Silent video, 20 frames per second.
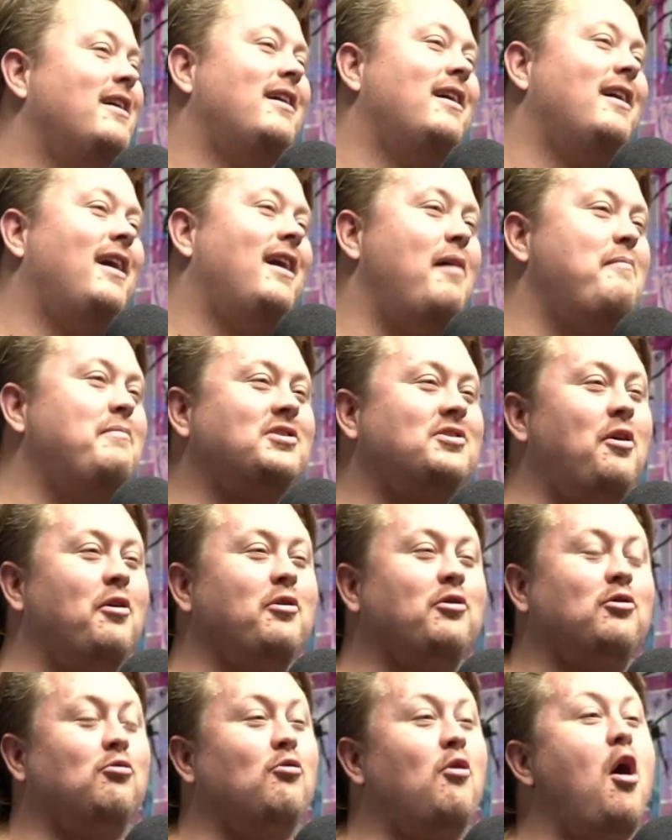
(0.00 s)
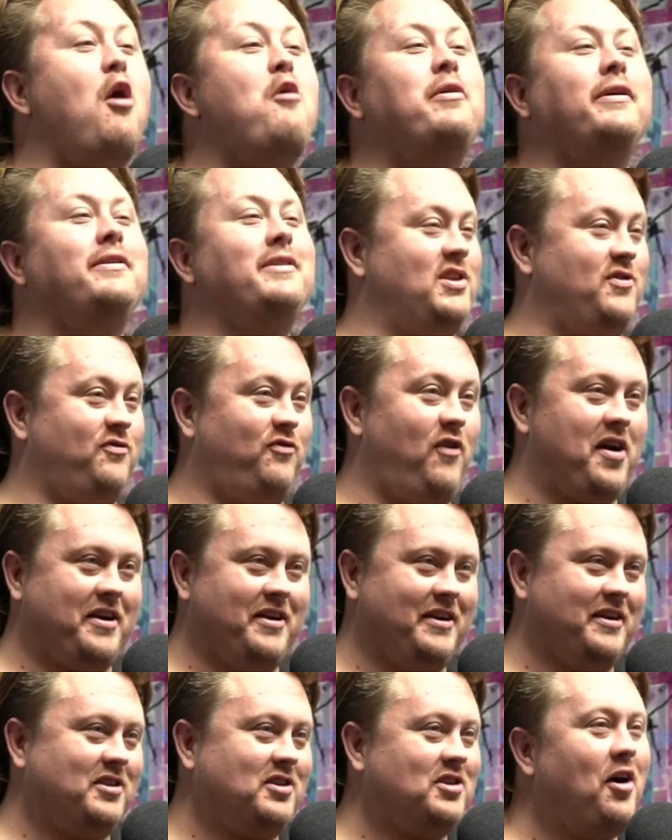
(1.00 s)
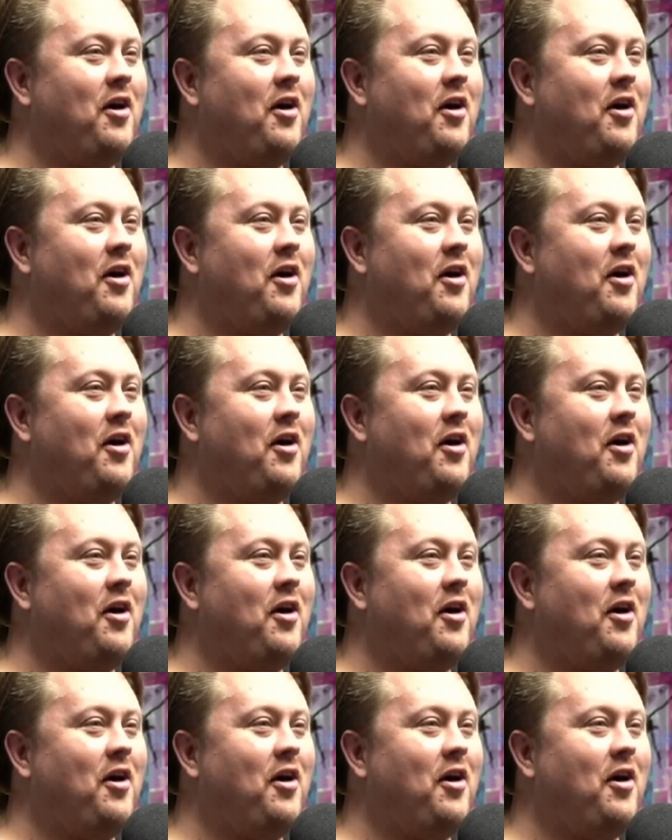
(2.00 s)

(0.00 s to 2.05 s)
I'm gonna start throwing this fucking guitar.